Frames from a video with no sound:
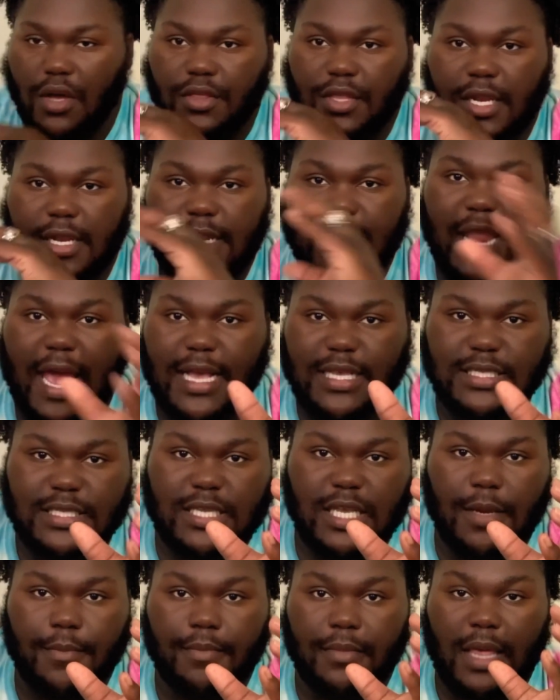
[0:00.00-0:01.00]
the next
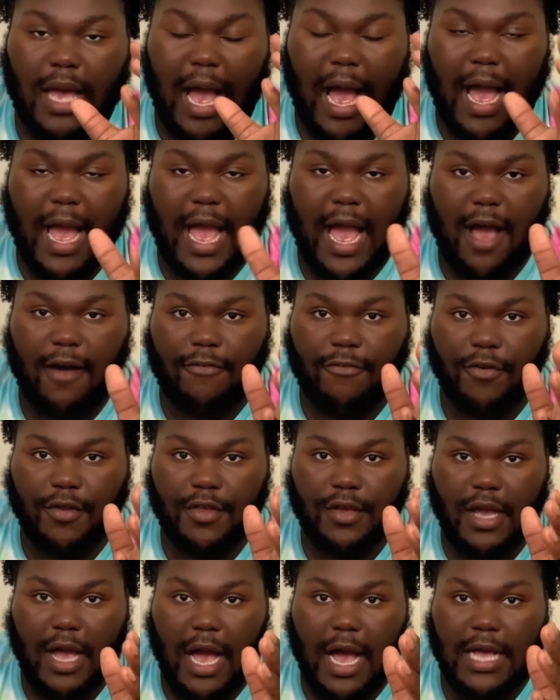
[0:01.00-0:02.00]
tip that I have for you
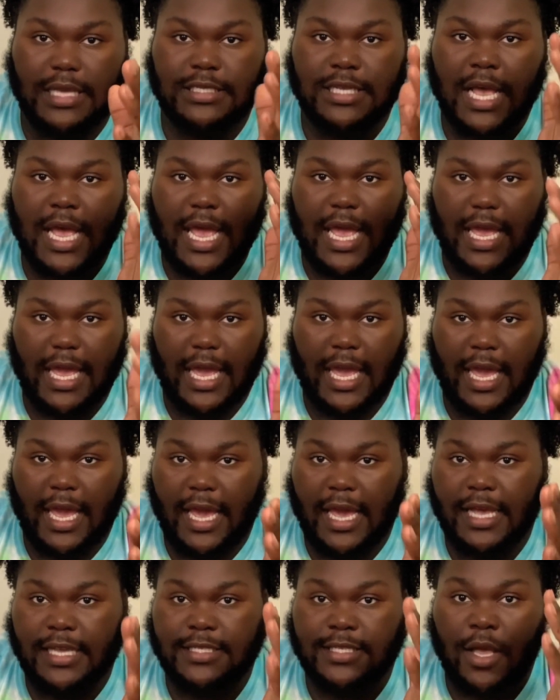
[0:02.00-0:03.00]
guys
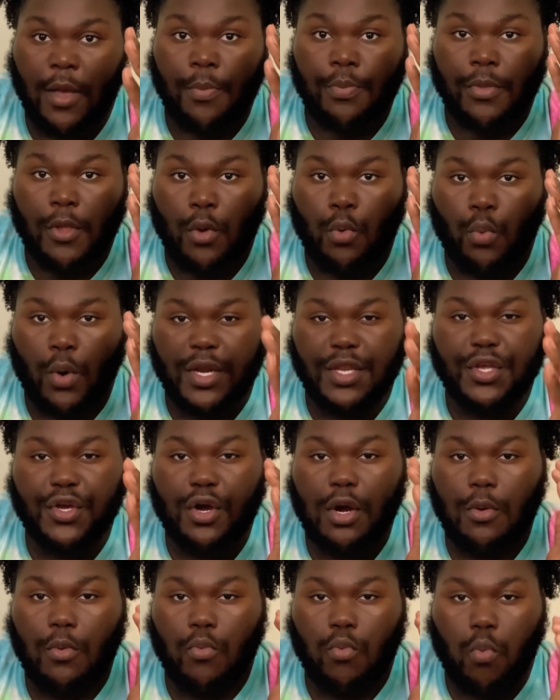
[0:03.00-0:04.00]
is, when
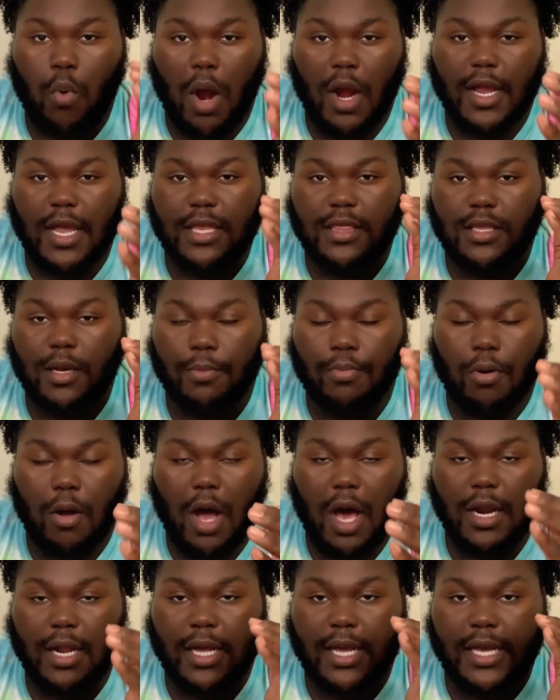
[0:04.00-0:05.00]
you're working the
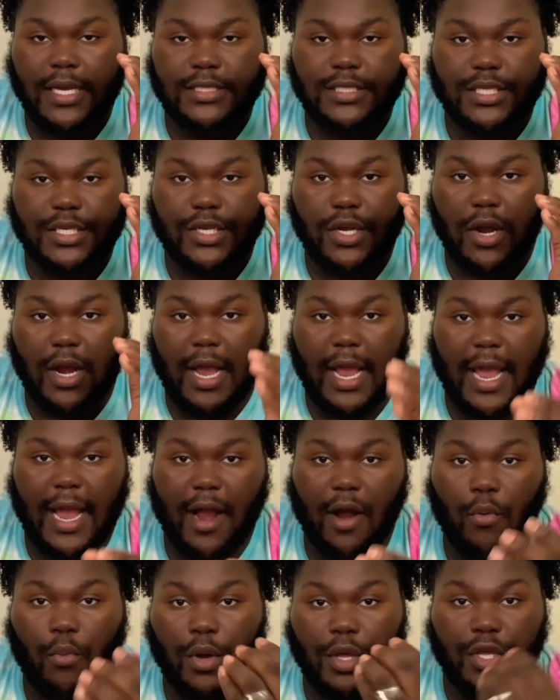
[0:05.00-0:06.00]
product into your hair,
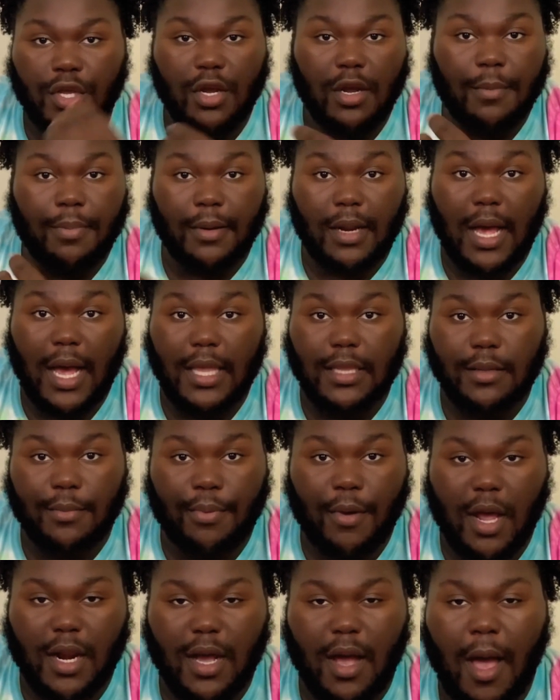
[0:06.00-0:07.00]
when you're applying the
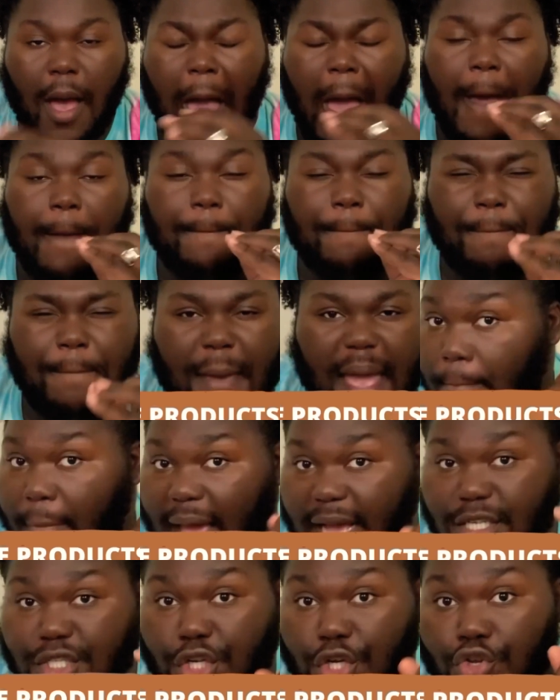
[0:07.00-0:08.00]
product,
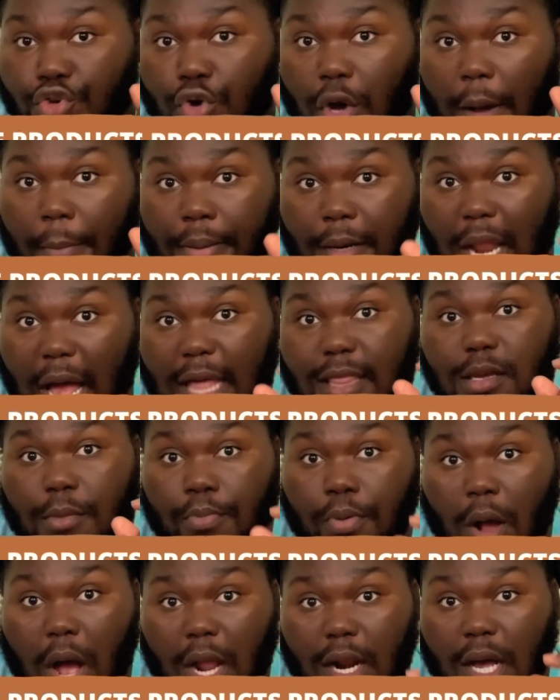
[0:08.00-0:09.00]
make sure you apply the
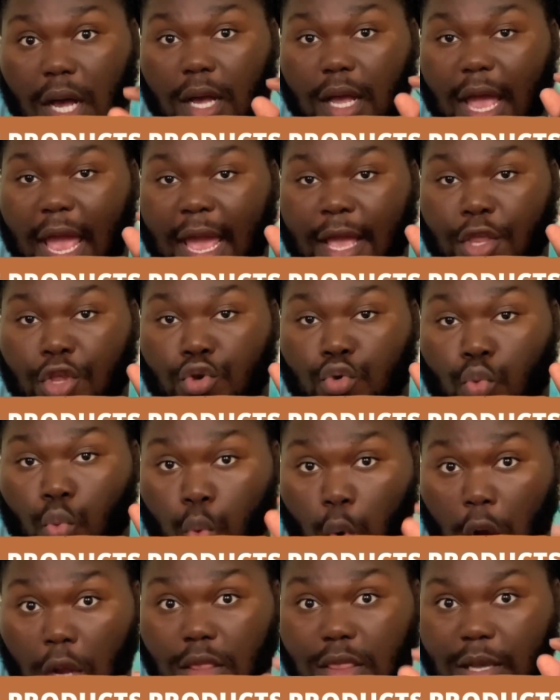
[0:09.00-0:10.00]
product and you
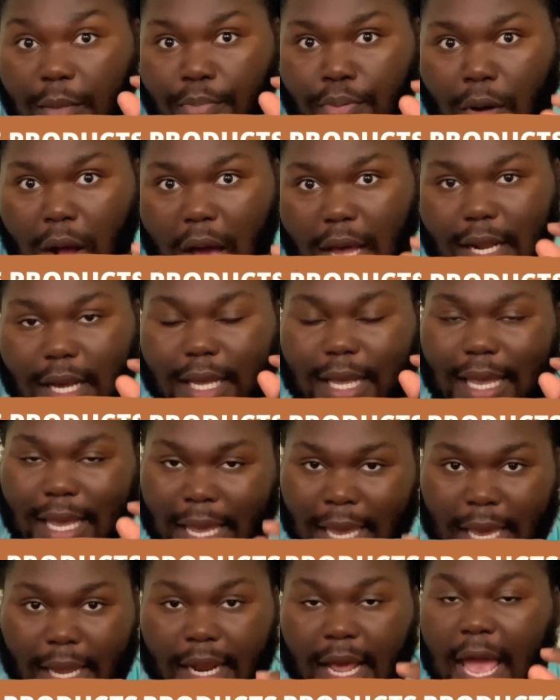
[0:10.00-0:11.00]
work the product
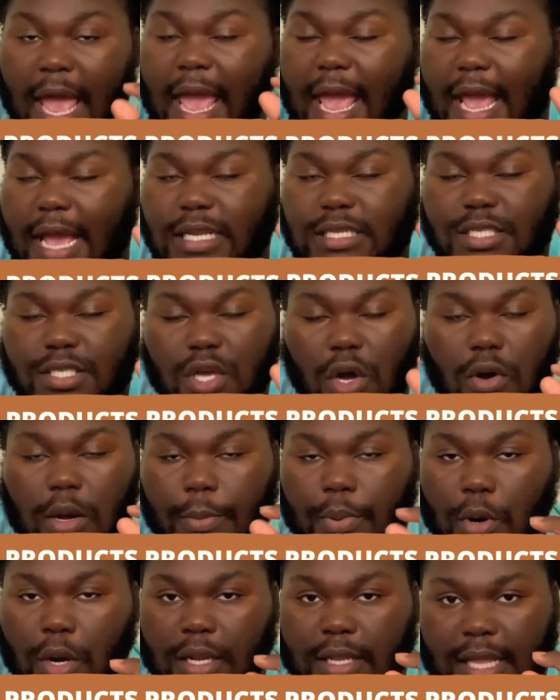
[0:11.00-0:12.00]
in. It's so
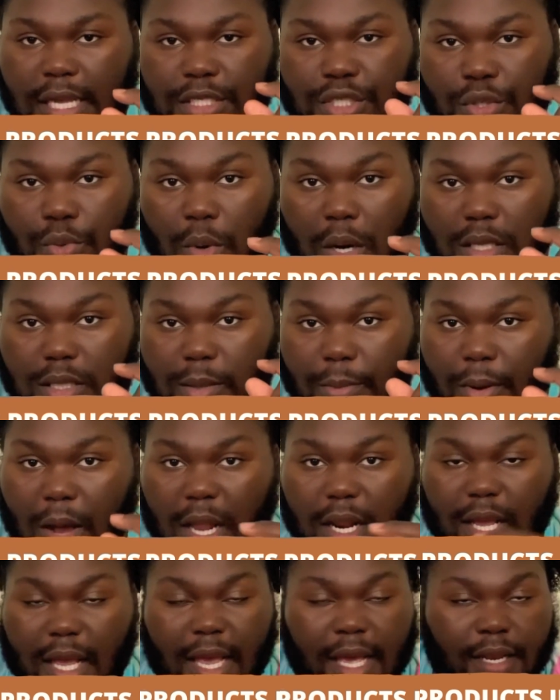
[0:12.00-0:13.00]
important that you work the
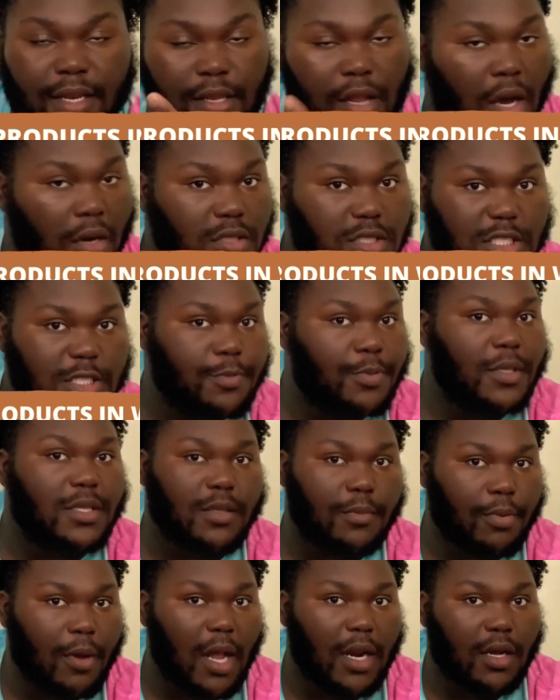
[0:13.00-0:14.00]
product in. Don't just put the
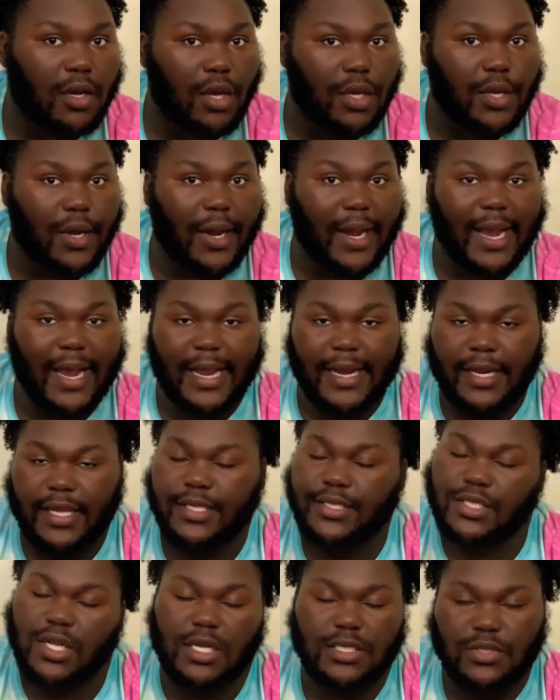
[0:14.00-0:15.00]
product on your hair and then
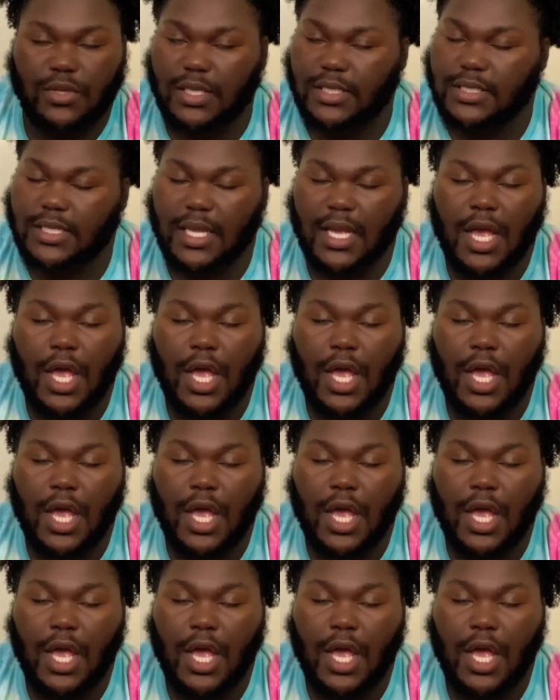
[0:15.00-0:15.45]
start twisting.